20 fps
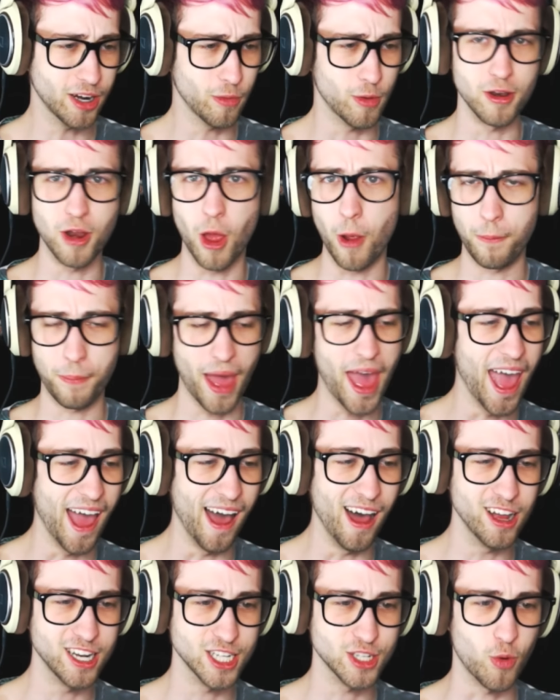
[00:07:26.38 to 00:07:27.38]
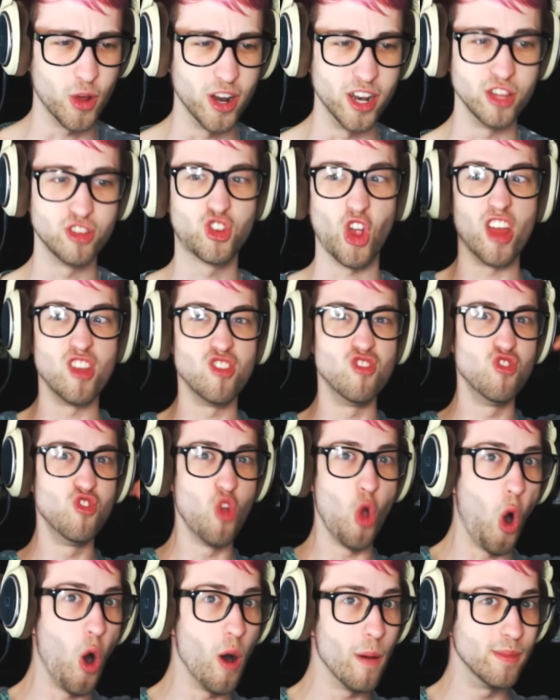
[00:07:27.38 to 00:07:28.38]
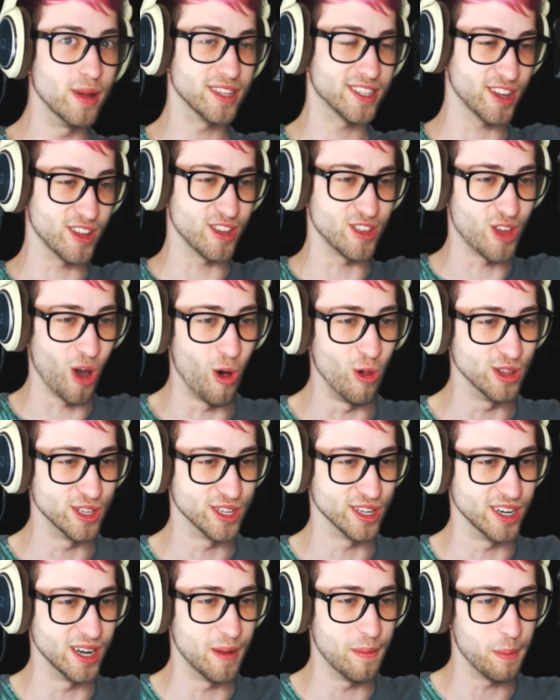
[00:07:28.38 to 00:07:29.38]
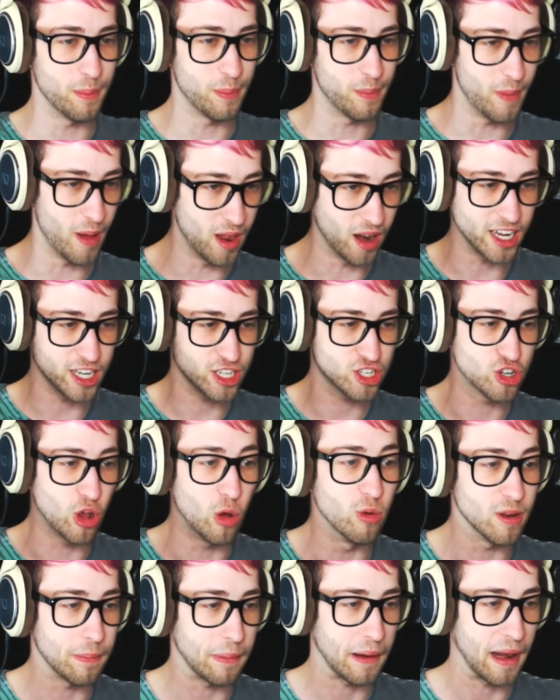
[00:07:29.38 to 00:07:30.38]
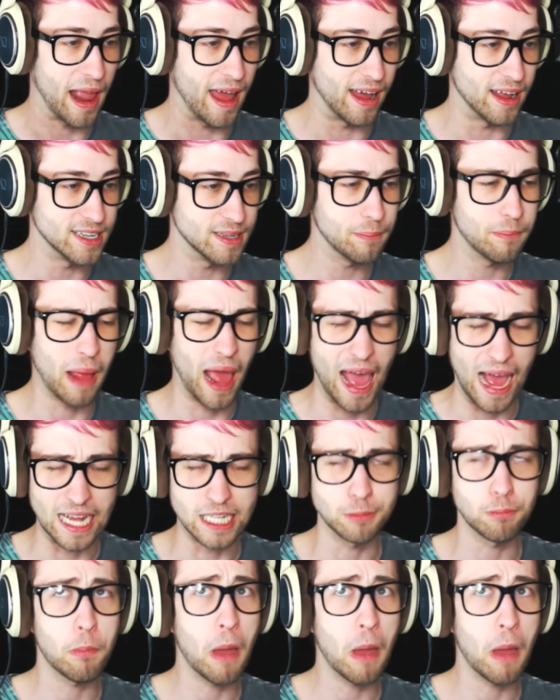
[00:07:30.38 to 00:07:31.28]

I don't want no pet. I just want ginormous golden like shoulder plaid pads,